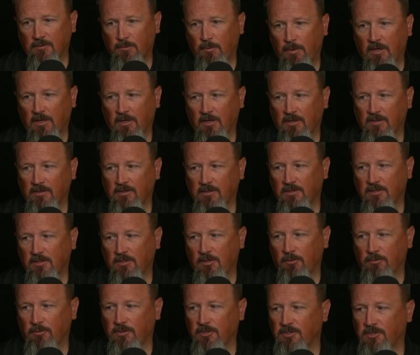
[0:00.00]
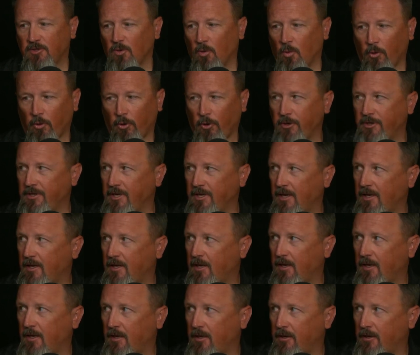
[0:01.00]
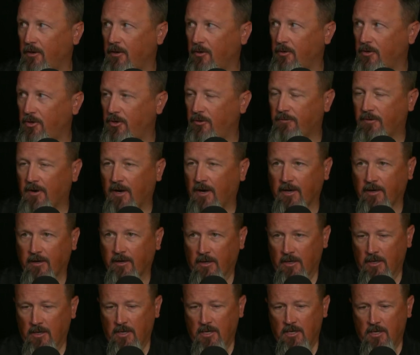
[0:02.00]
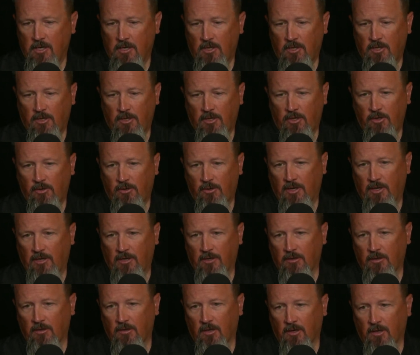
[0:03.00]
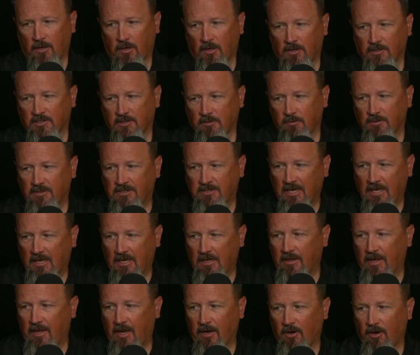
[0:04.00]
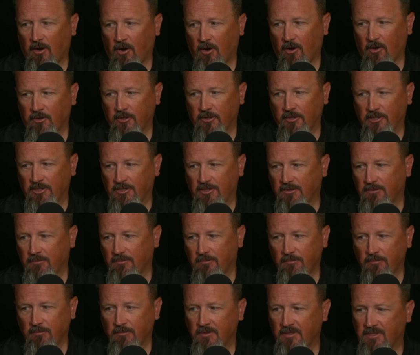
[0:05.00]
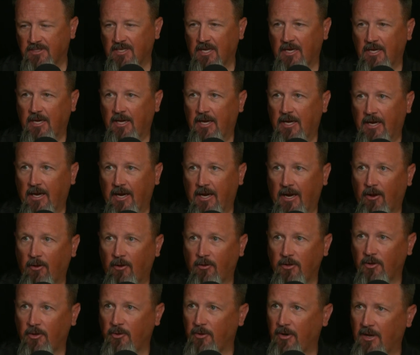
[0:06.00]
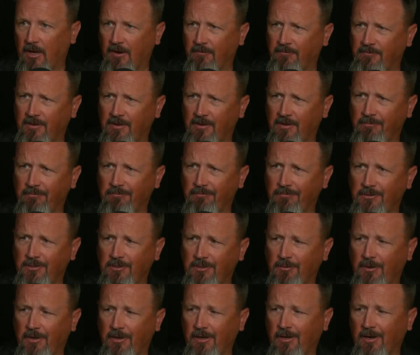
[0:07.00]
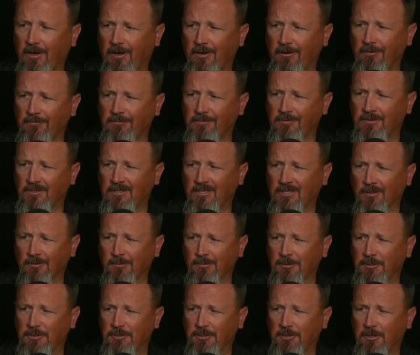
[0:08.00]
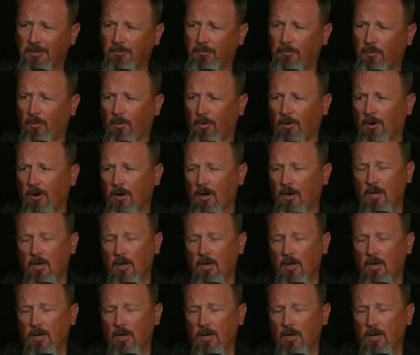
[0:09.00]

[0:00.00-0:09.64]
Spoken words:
because you're just order taking, and you get accustomed to taking that call and just sending it out. You don't have to do any kind of salesmanship or